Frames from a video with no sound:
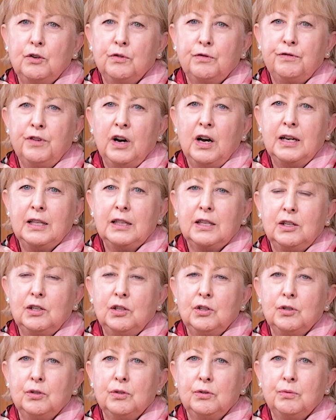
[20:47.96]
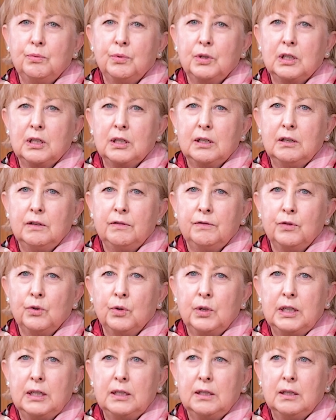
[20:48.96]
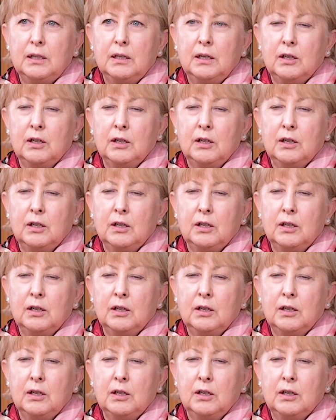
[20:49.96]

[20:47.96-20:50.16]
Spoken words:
you'll find that you will avoid